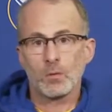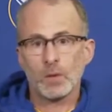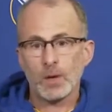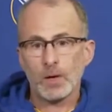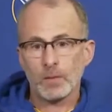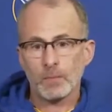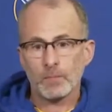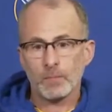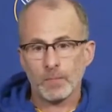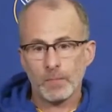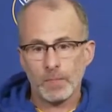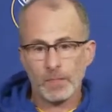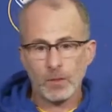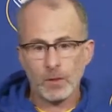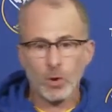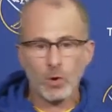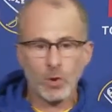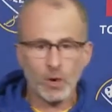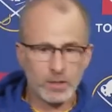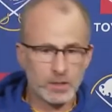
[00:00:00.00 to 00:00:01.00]
Well,
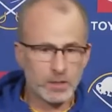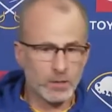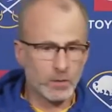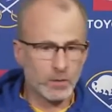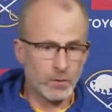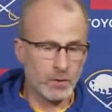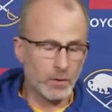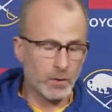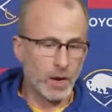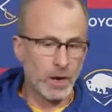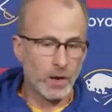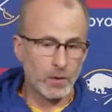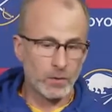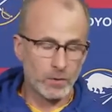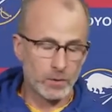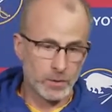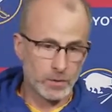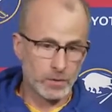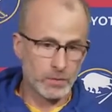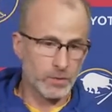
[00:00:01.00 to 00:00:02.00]
no, there
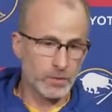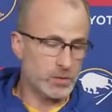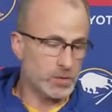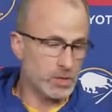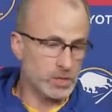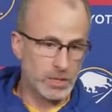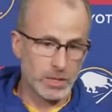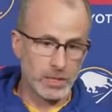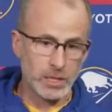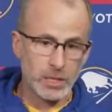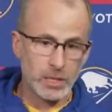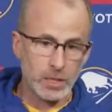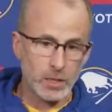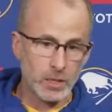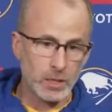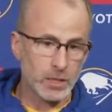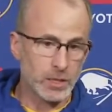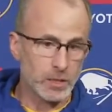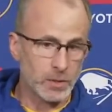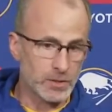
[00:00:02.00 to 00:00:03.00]
are just
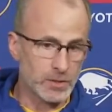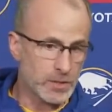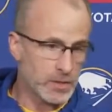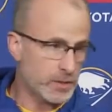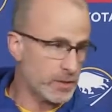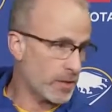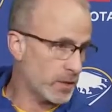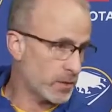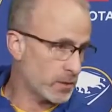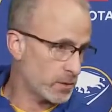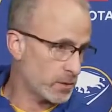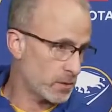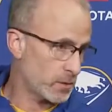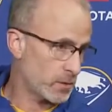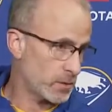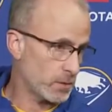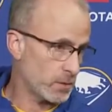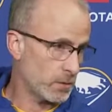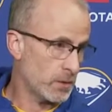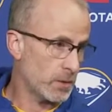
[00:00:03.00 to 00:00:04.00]
little
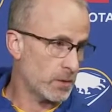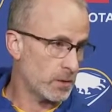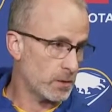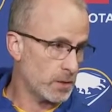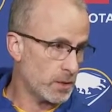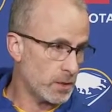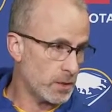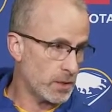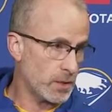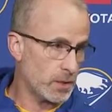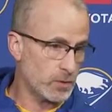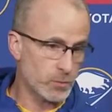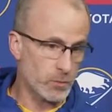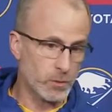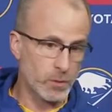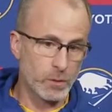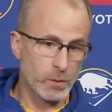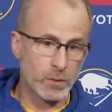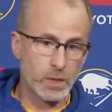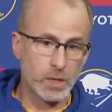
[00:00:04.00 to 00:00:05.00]
details.
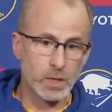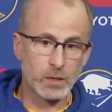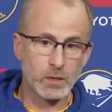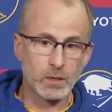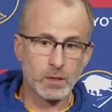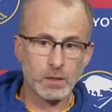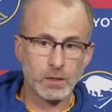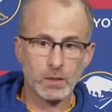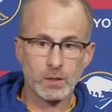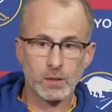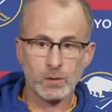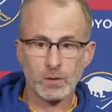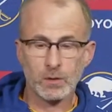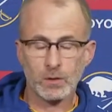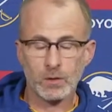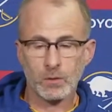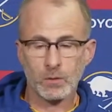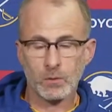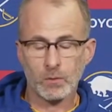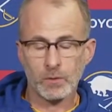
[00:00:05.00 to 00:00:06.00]
We think,
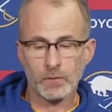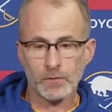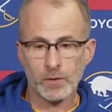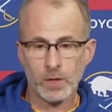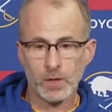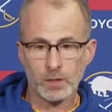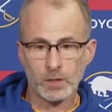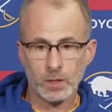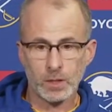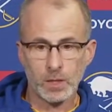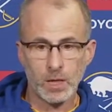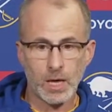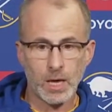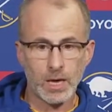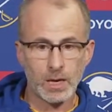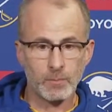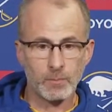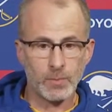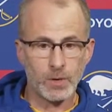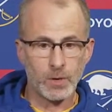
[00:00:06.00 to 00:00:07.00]
I've talked a
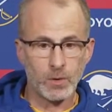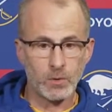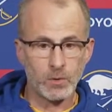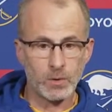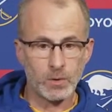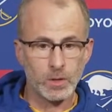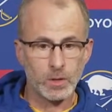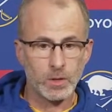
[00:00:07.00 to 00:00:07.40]
lot about